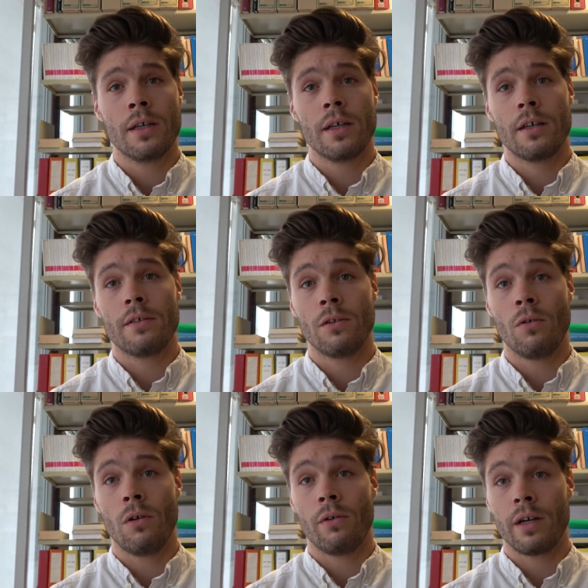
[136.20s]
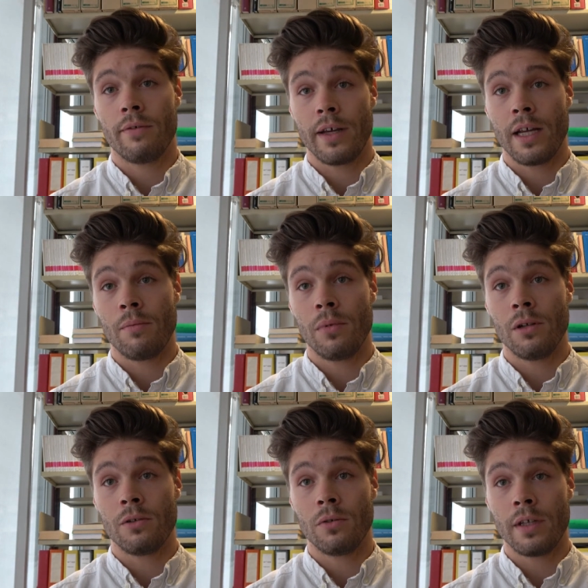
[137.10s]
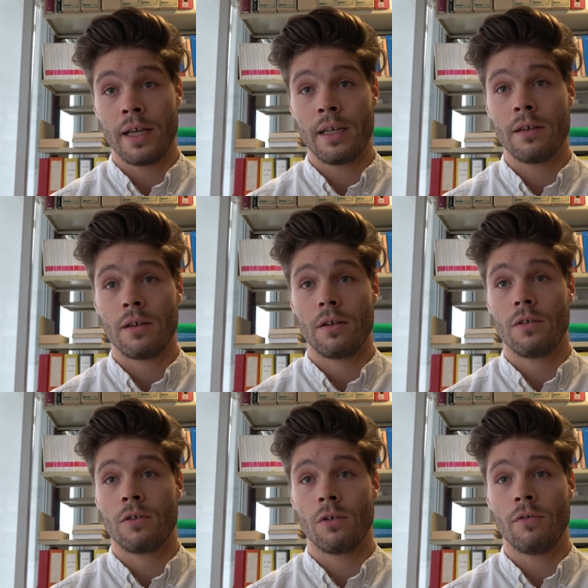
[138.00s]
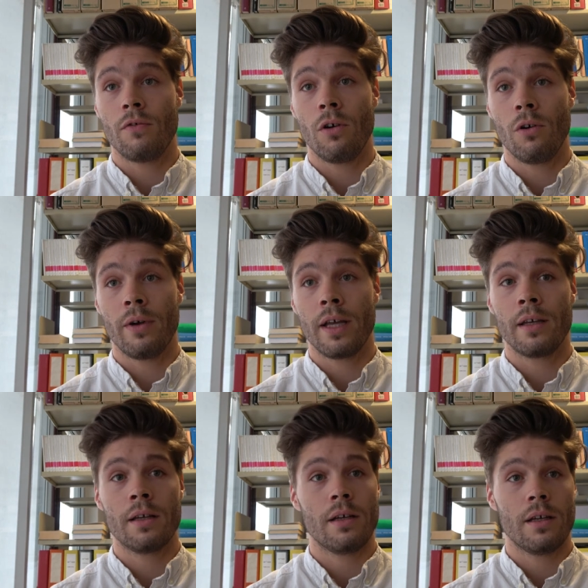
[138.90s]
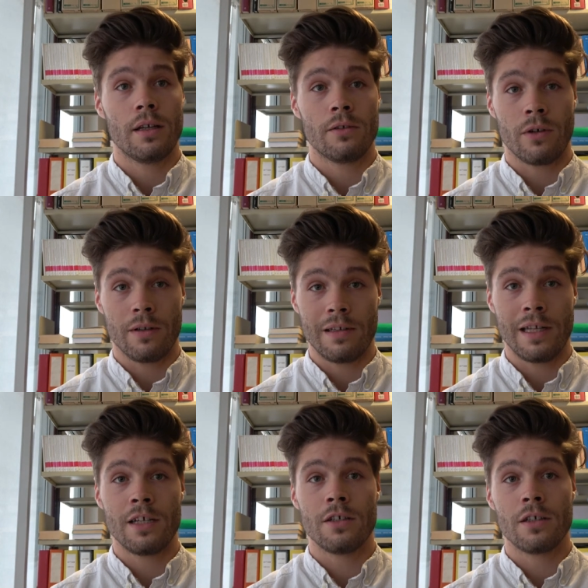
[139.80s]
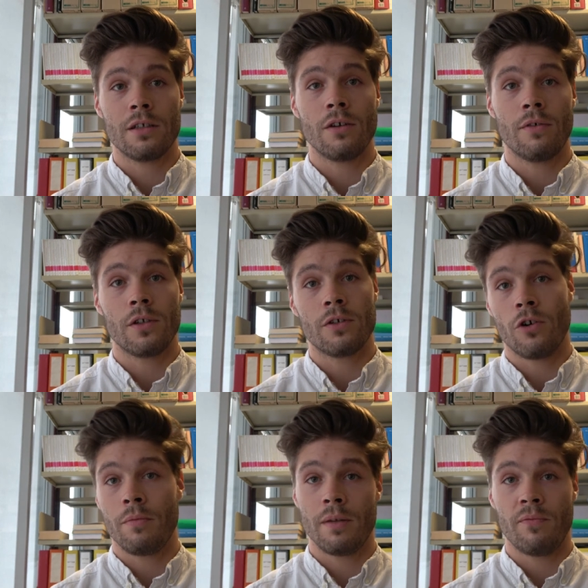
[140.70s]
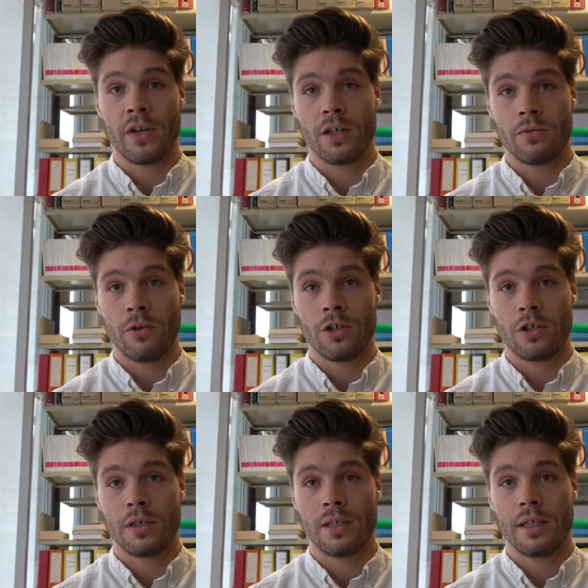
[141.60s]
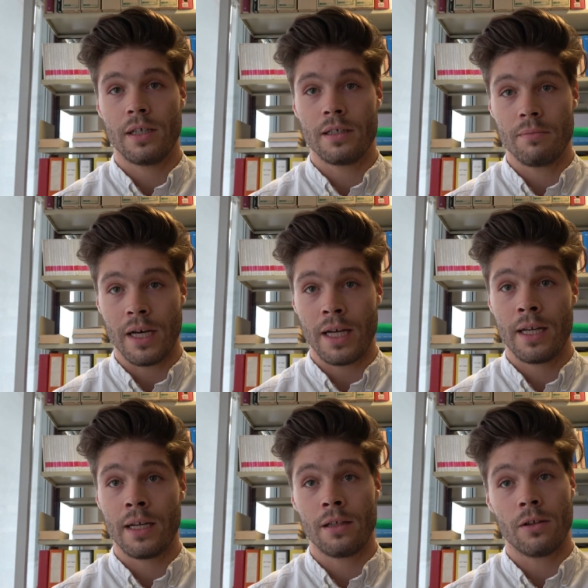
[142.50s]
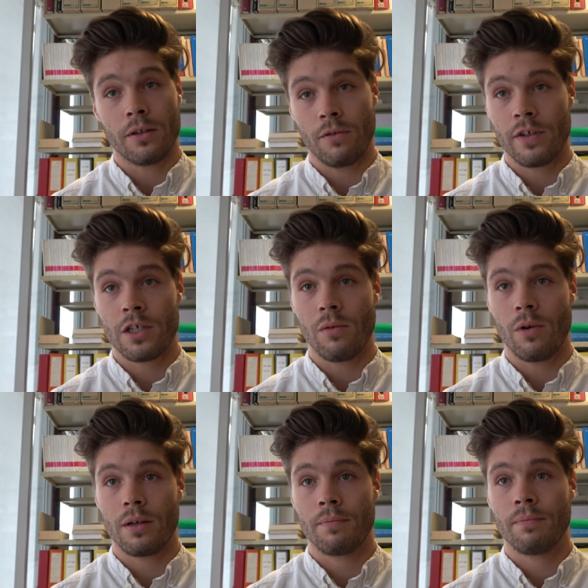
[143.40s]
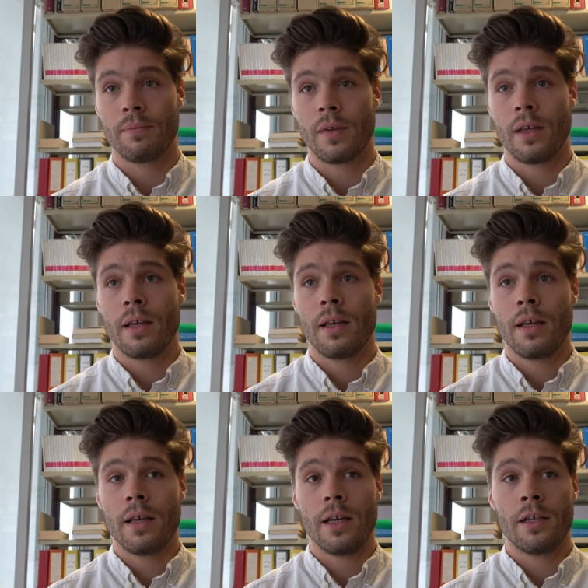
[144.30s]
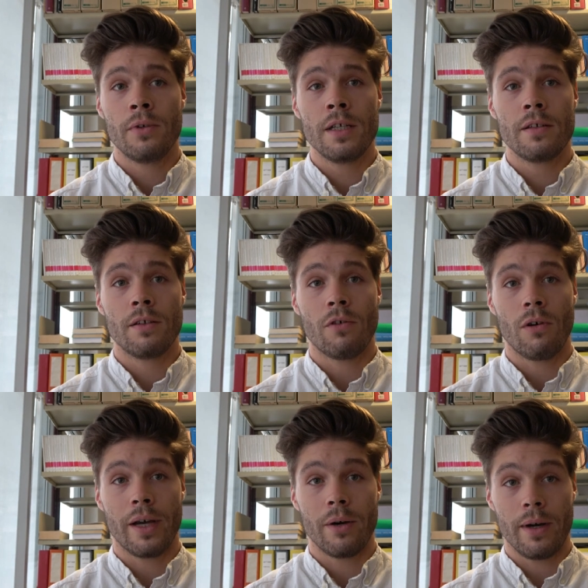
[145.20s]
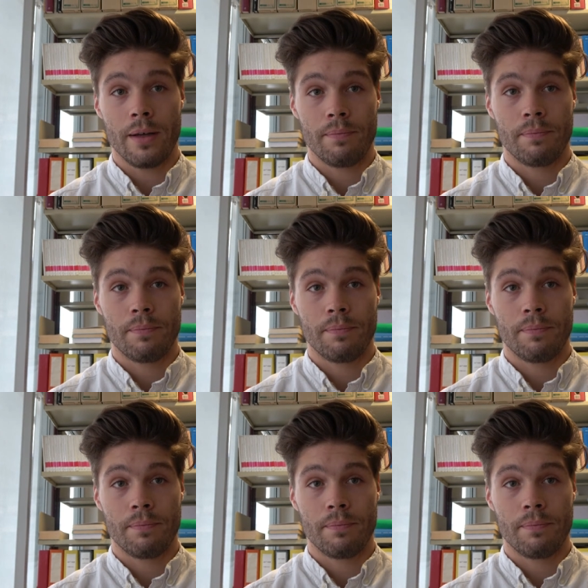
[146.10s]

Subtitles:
is no longer available today, so the following translation of the German and French version is mine and not an official one. It reads in the following way.